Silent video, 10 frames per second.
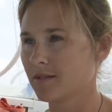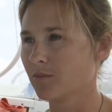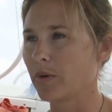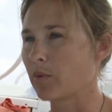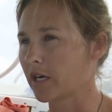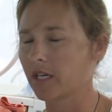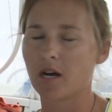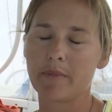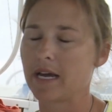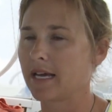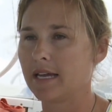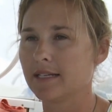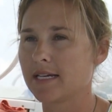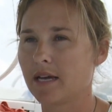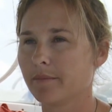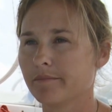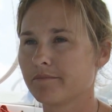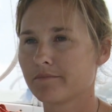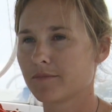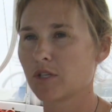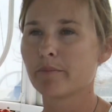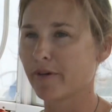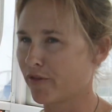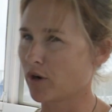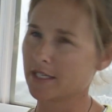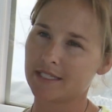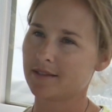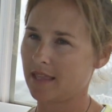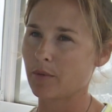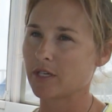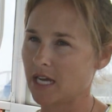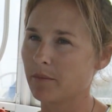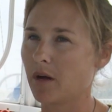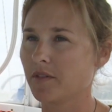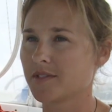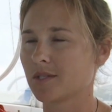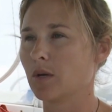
we weren't going to come back anytime before they were 10 months.